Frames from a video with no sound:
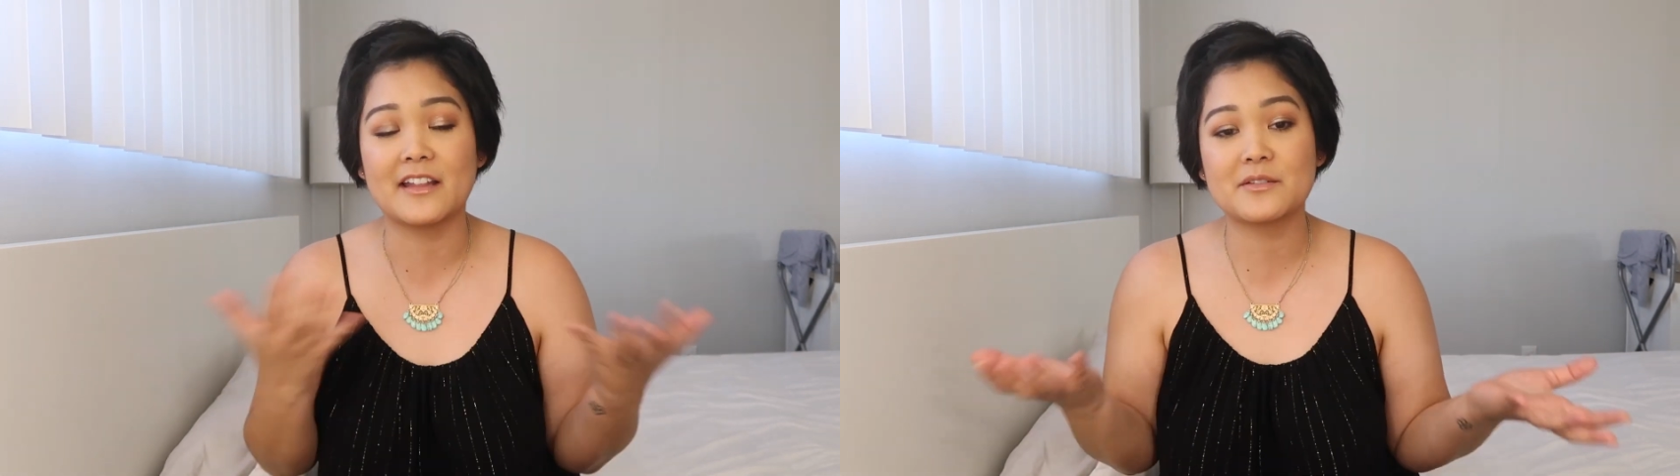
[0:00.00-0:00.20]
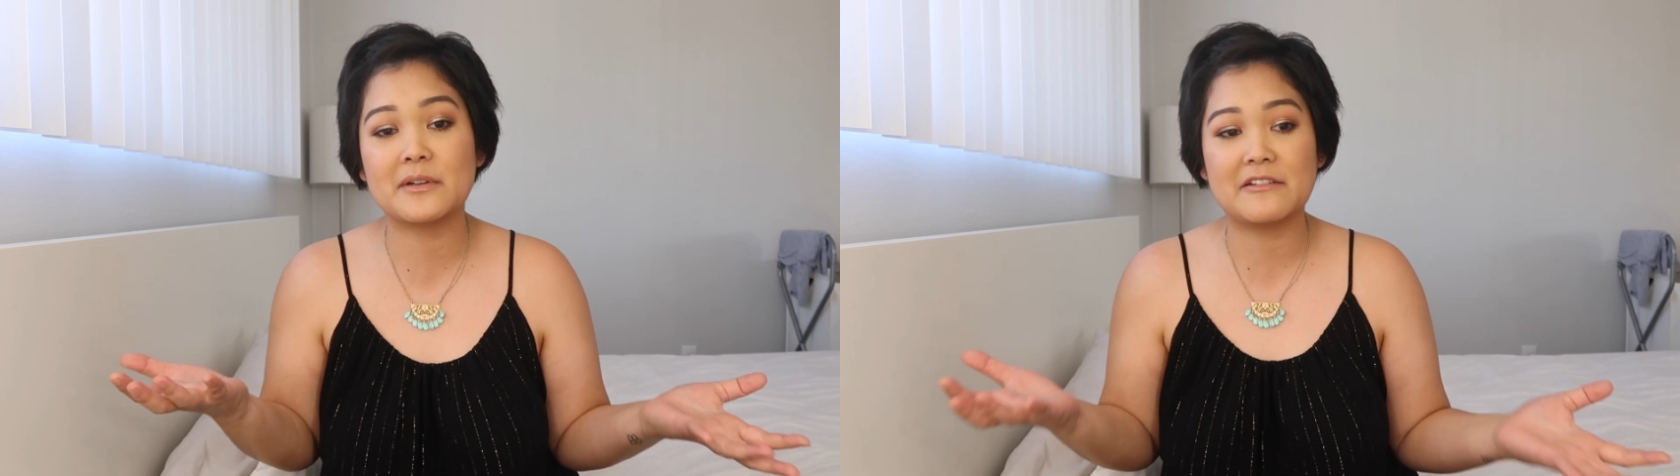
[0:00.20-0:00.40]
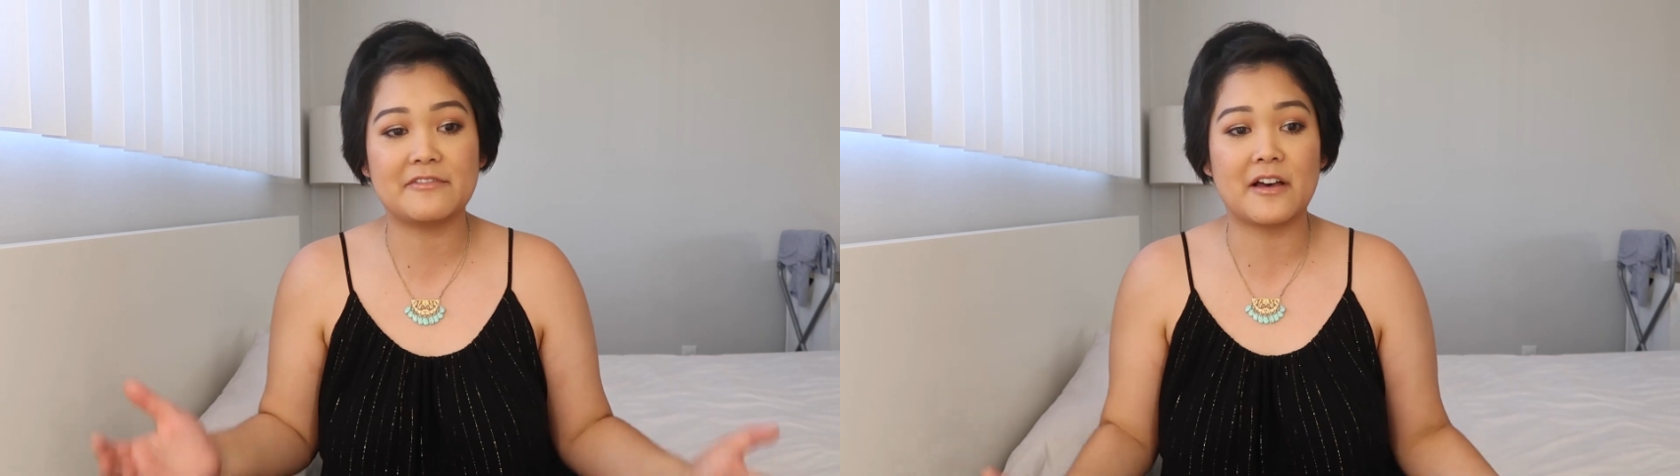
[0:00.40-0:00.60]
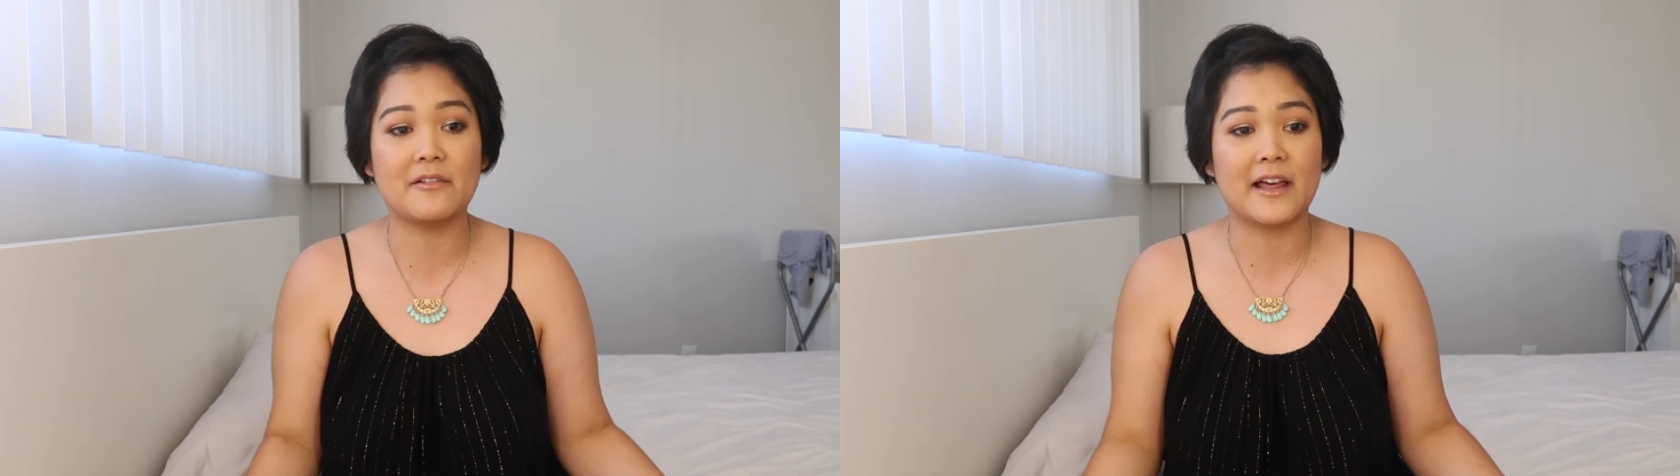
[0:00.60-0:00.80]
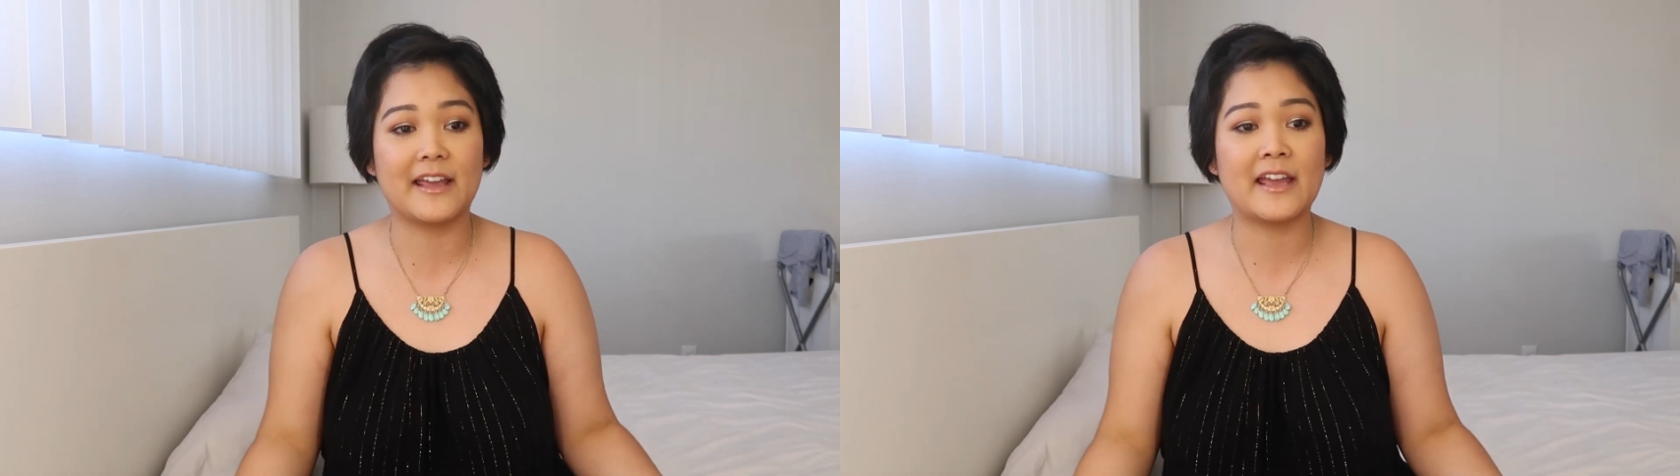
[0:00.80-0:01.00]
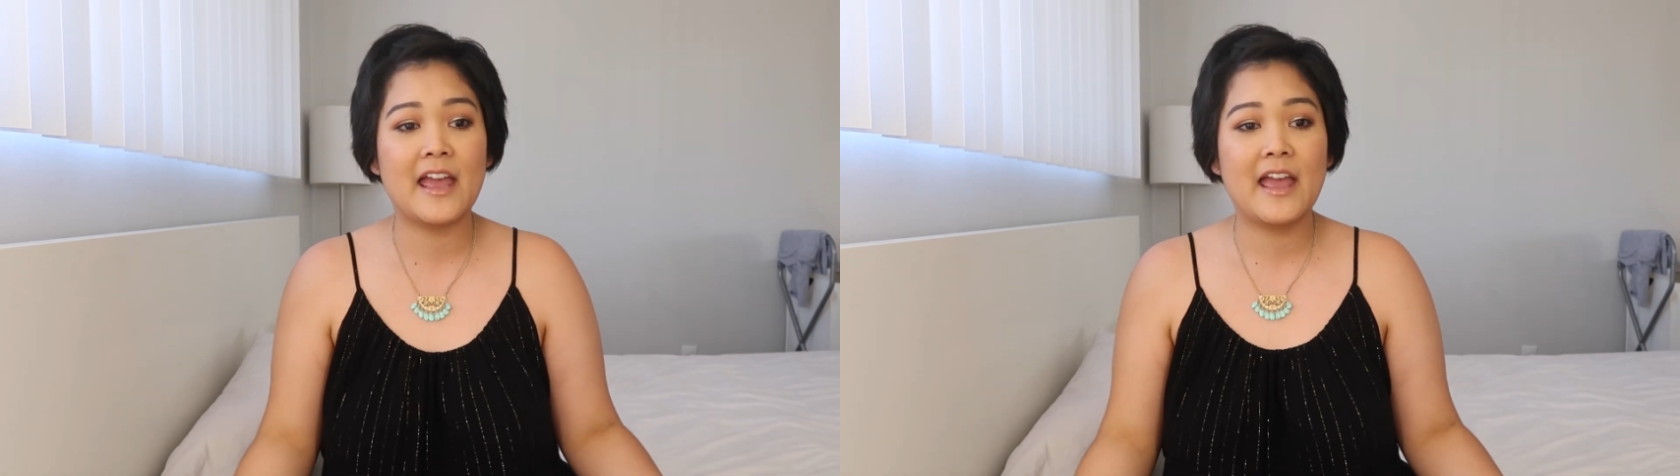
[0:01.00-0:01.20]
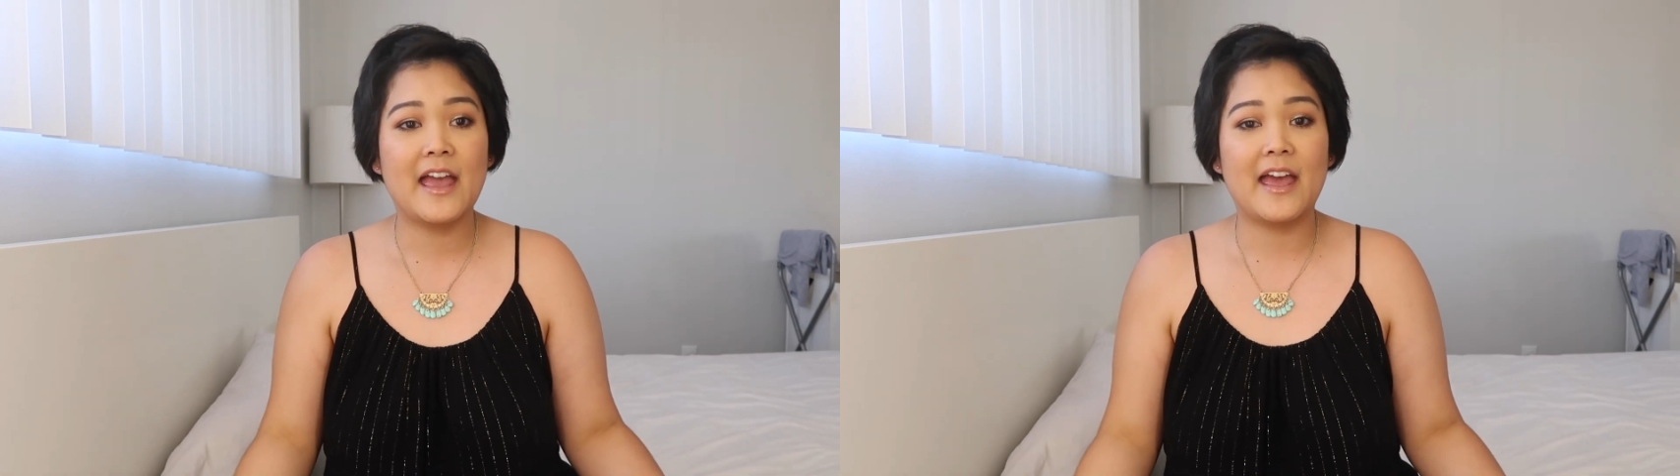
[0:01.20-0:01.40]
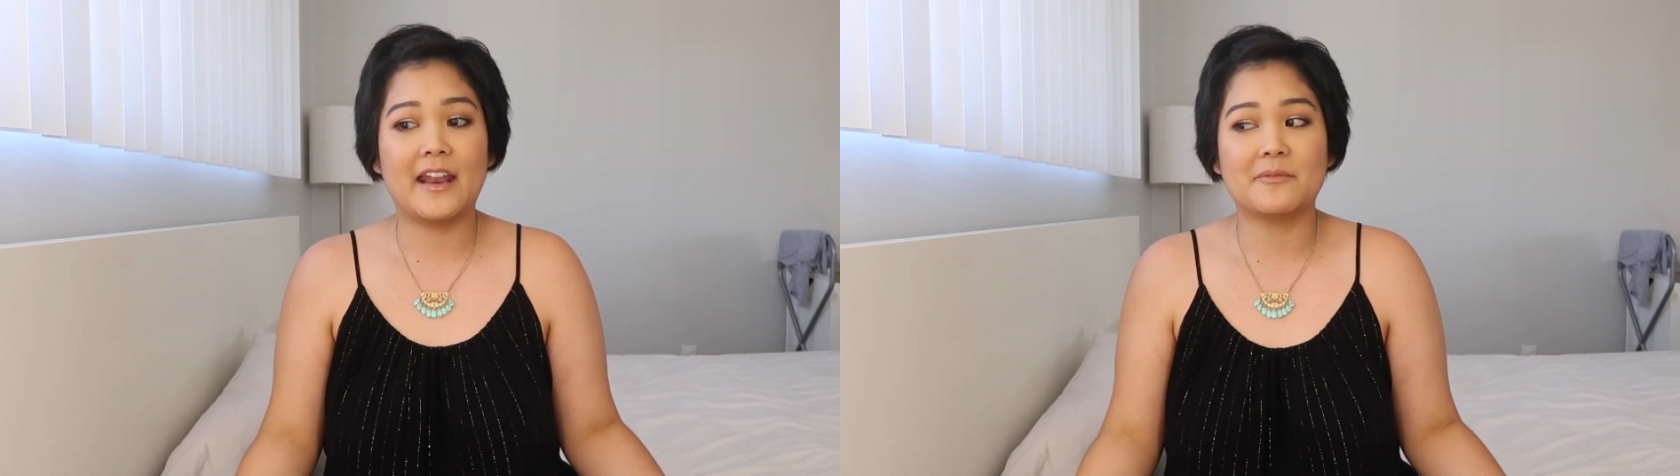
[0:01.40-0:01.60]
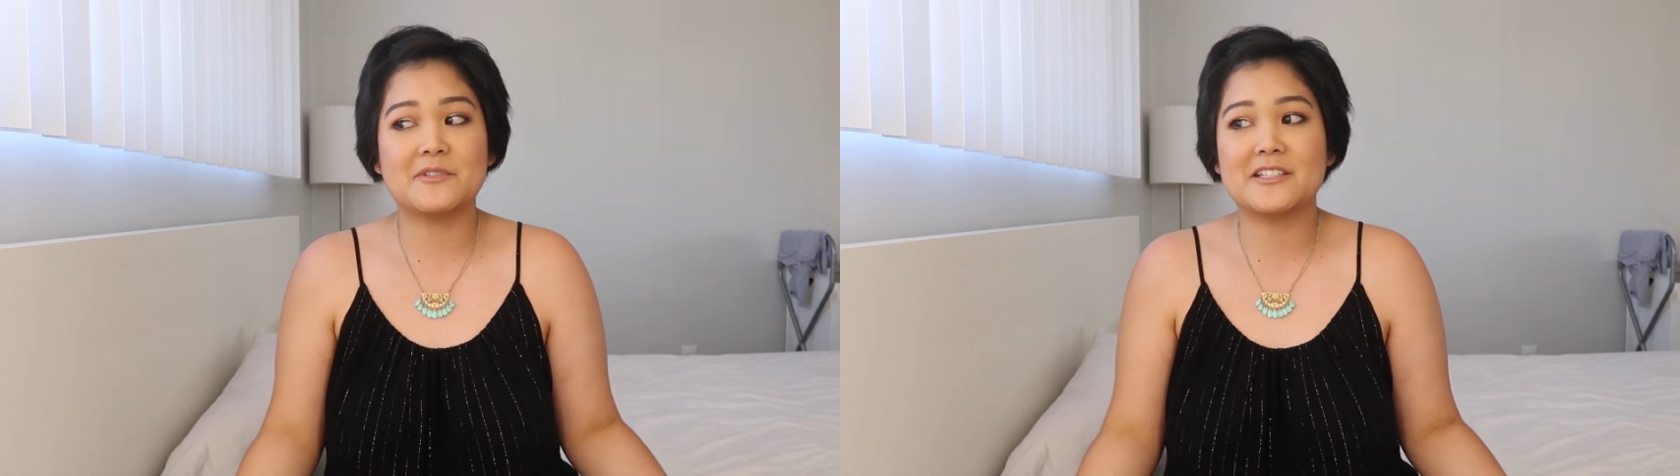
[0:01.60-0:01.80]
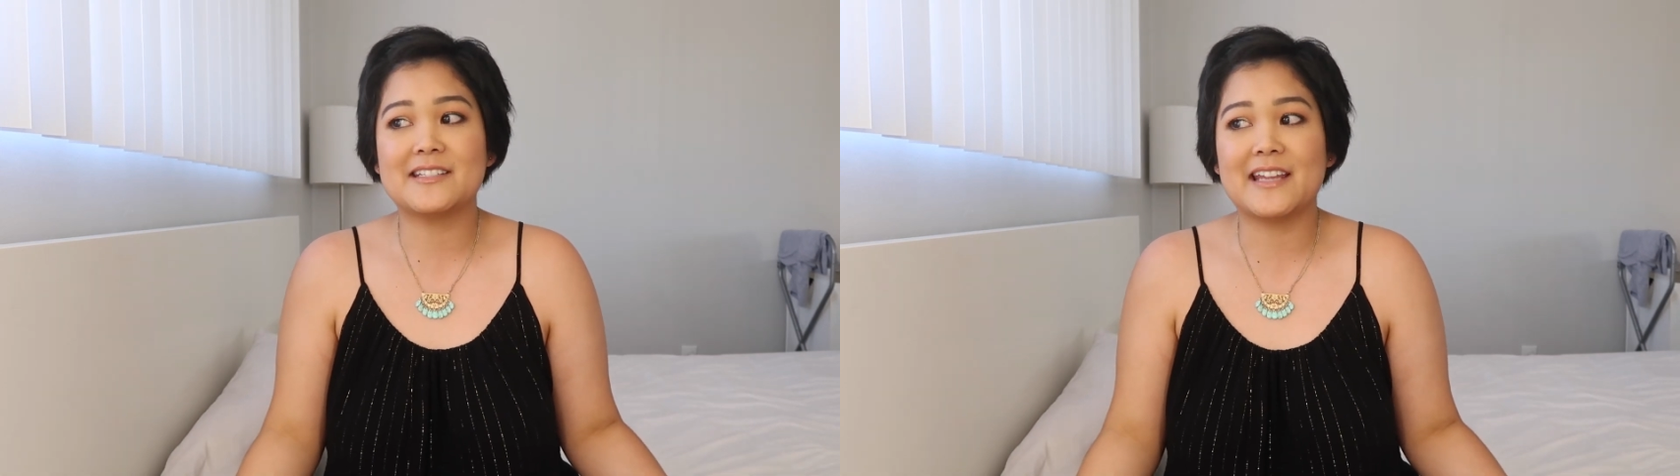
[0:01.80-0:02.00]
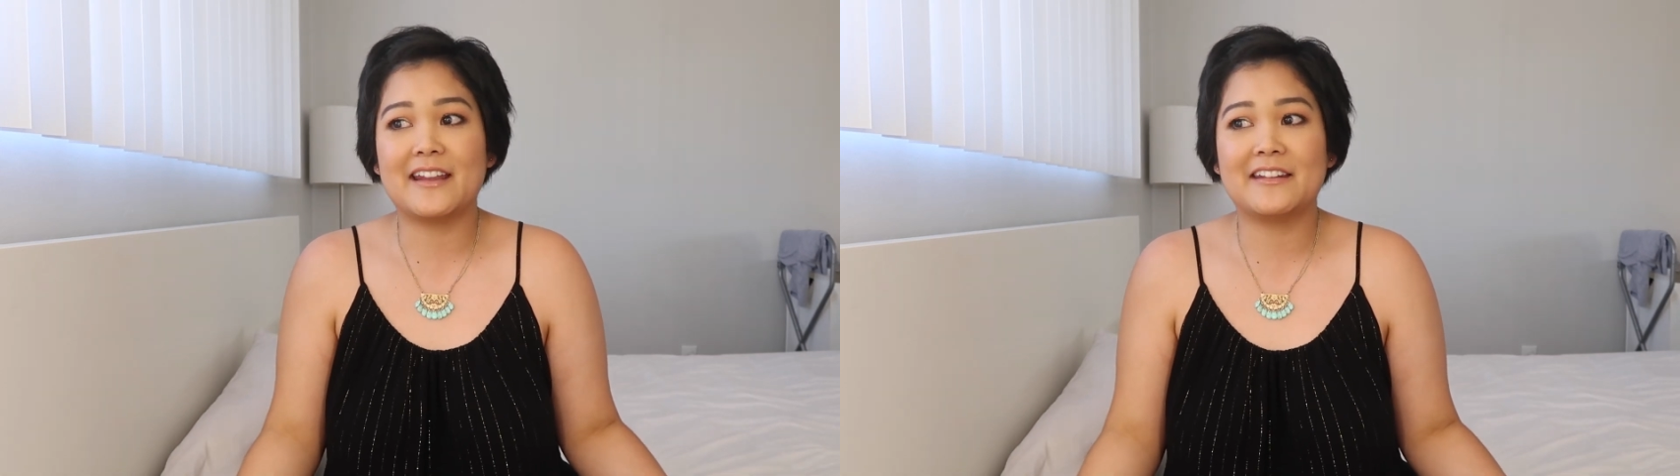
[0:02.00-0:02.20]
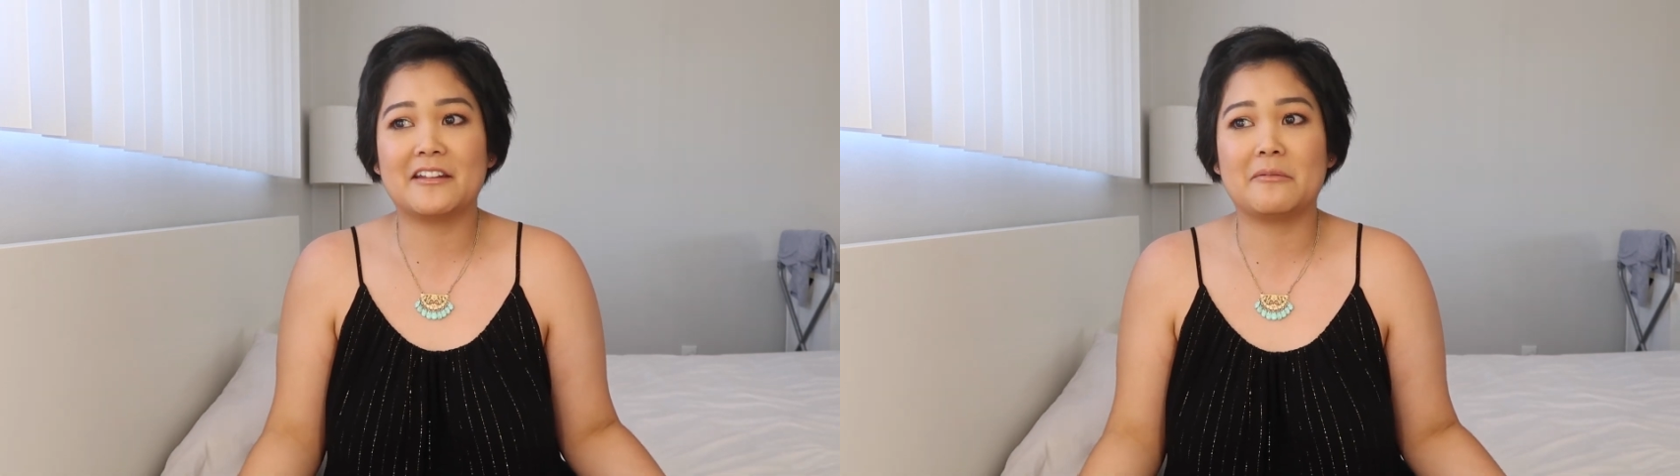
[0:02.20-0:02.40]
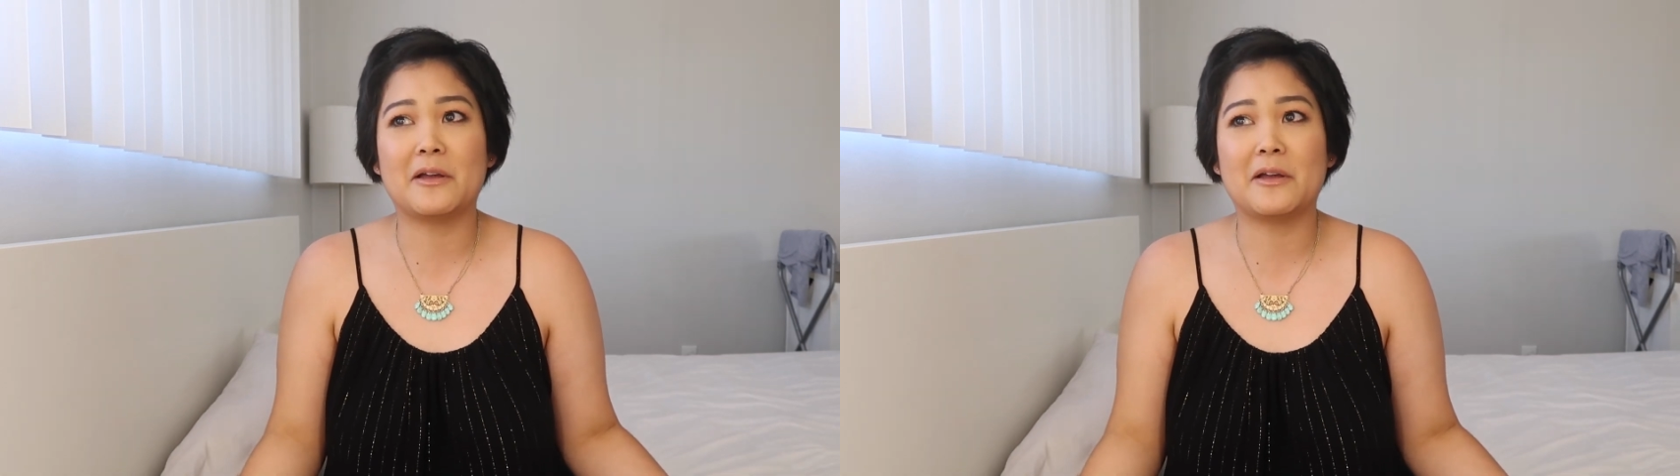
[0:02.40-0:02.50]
That's what it felt like and I'm just standing there.